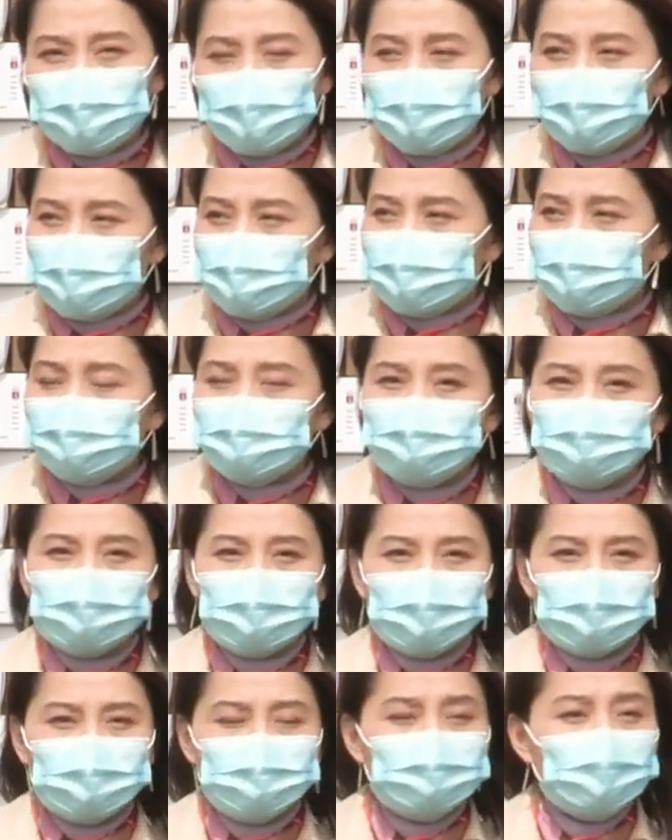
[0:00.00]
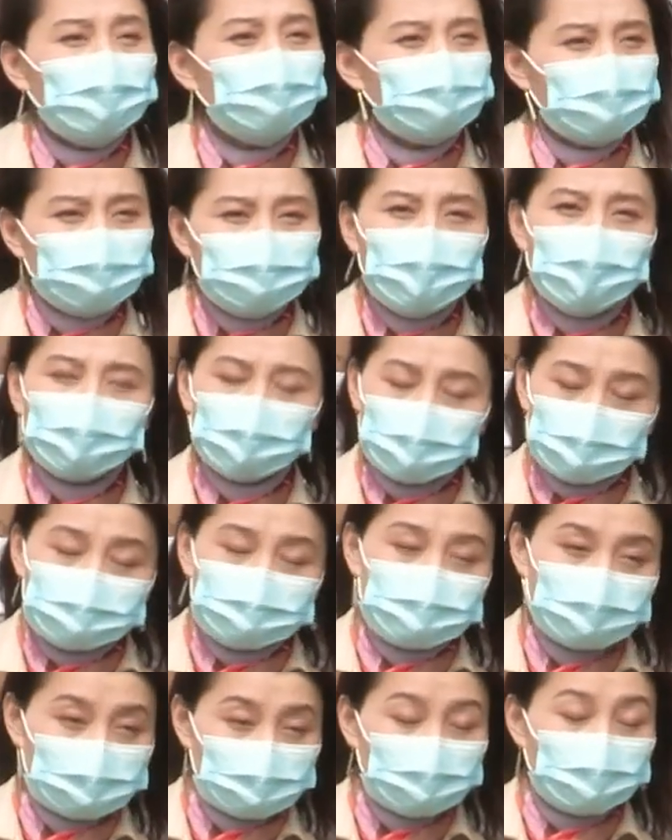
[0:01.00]
far, on the
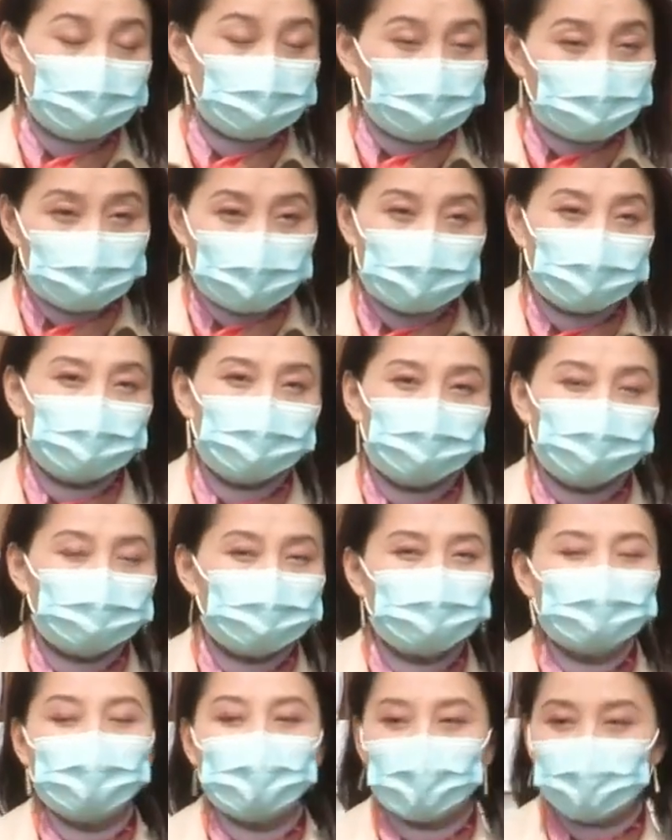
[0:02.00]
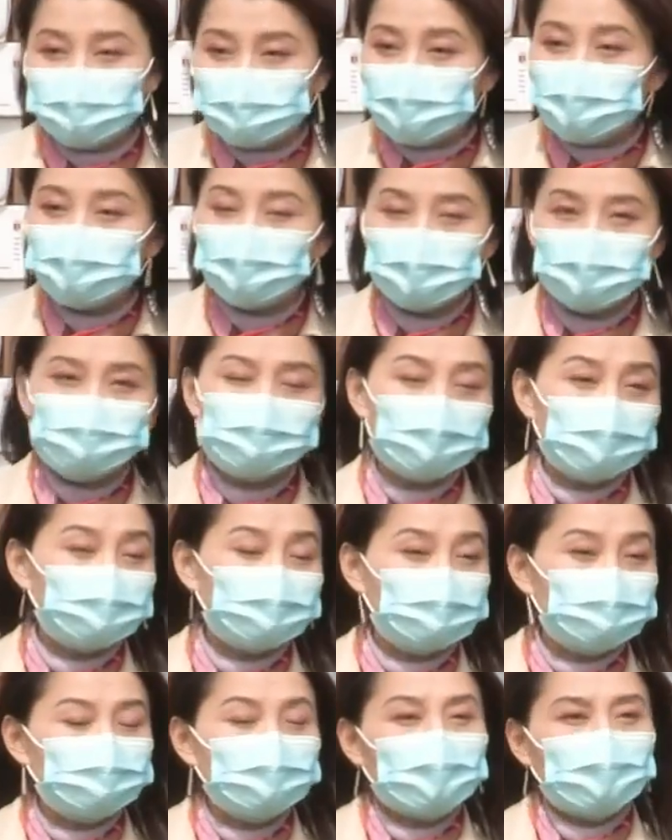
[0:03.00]
record, just on the record, we have
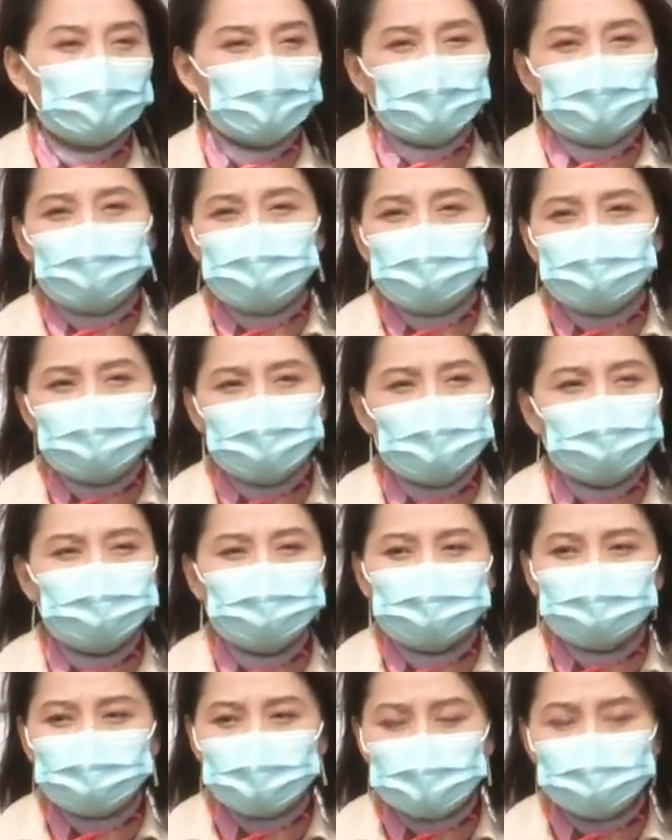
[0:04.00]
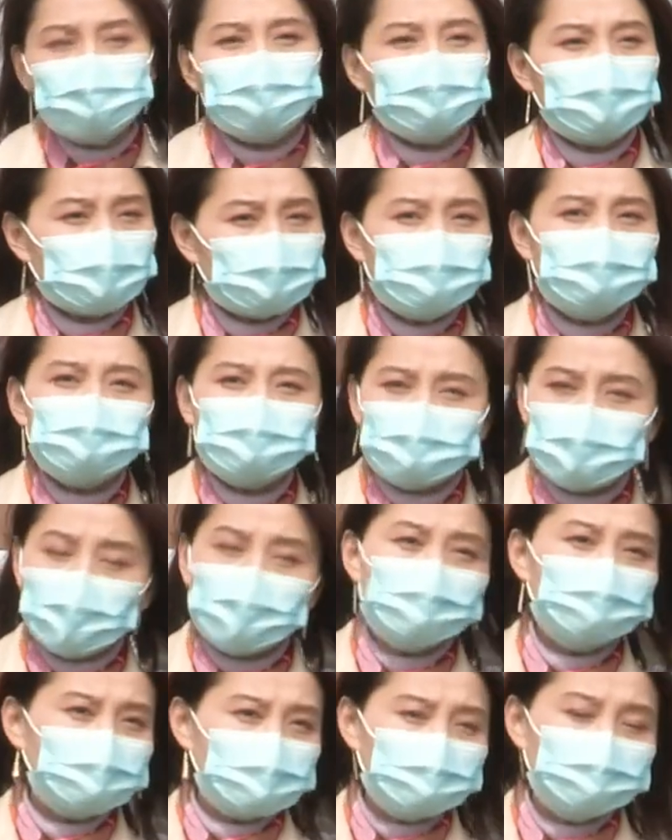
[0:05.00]
delivered
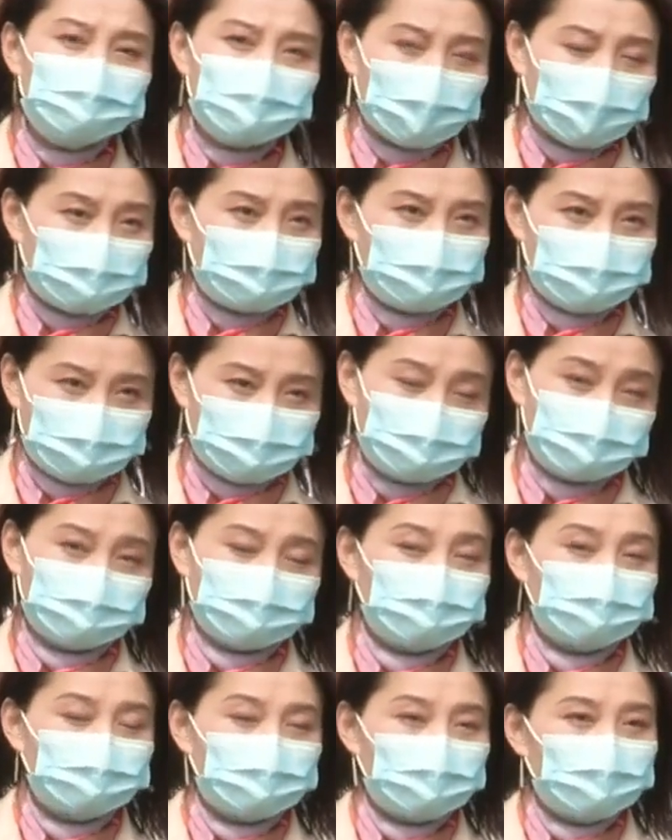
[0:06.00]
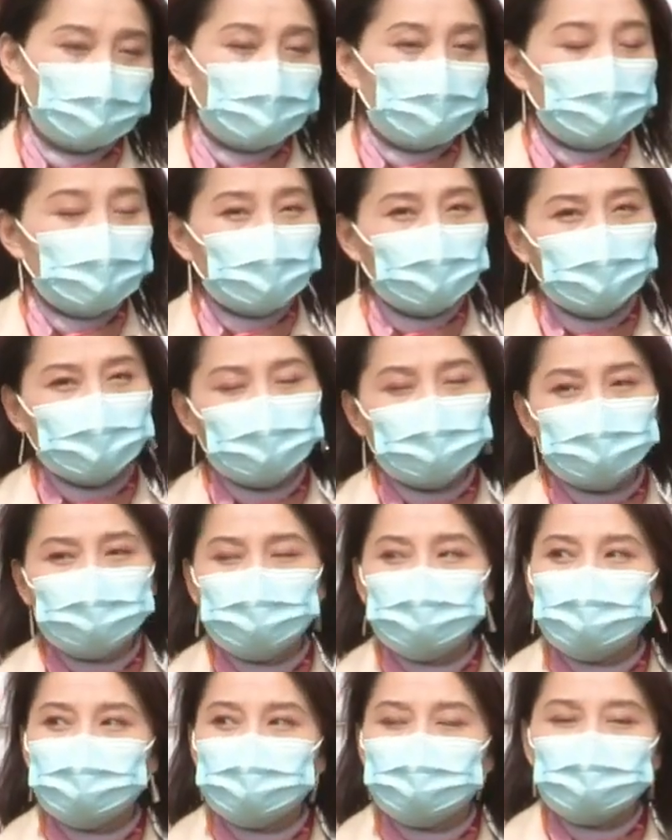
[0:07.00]
15,000 masks
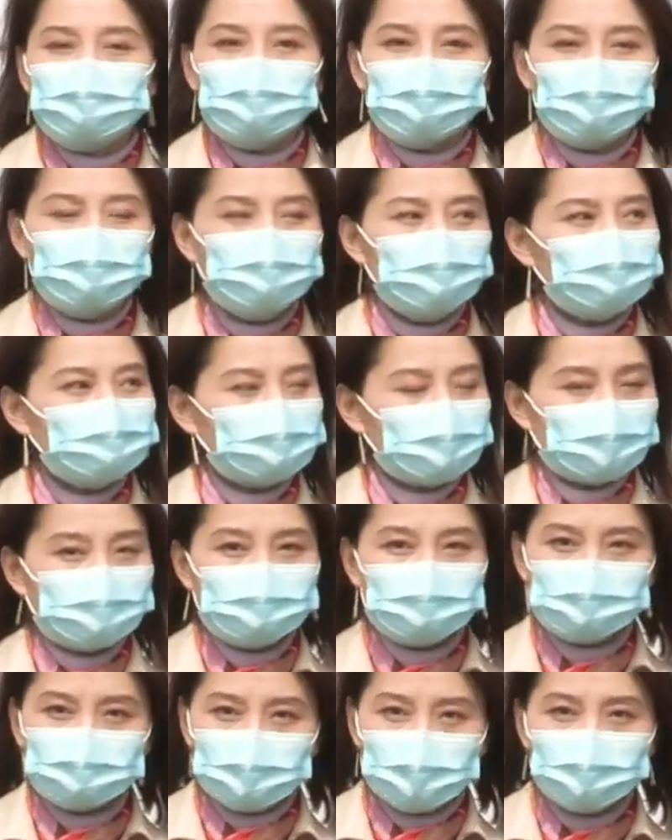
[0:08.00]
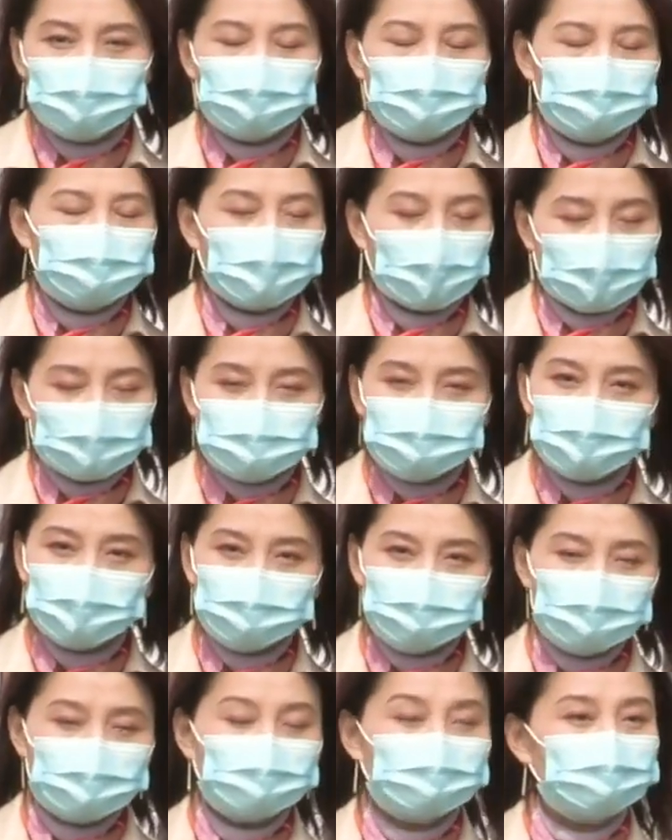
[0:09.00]
and almost like
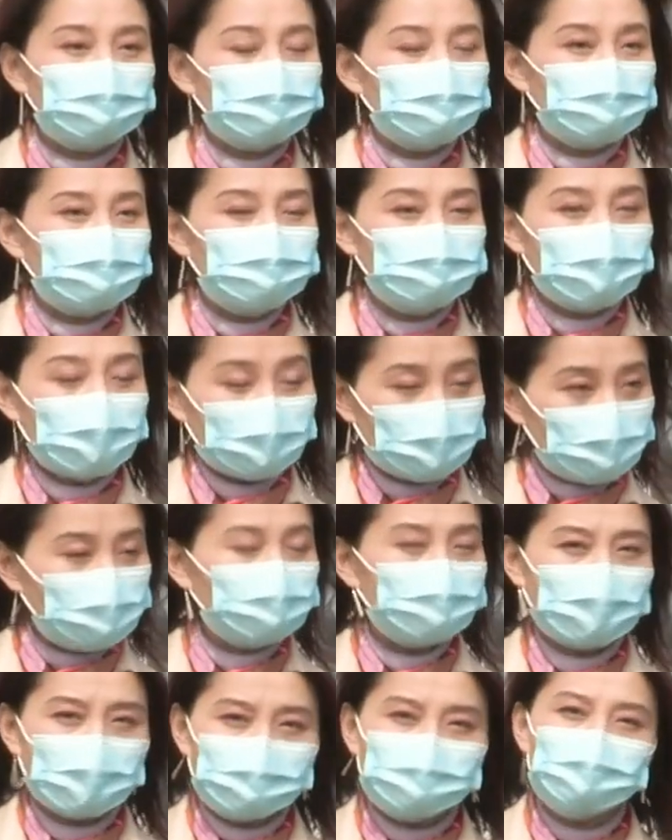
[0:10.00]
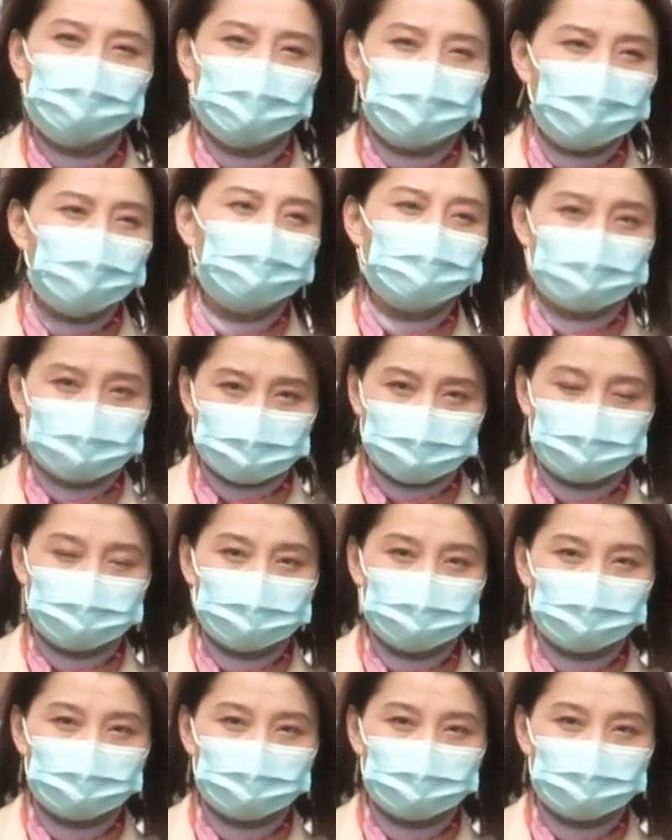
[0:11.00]
9,000 medical coveralls.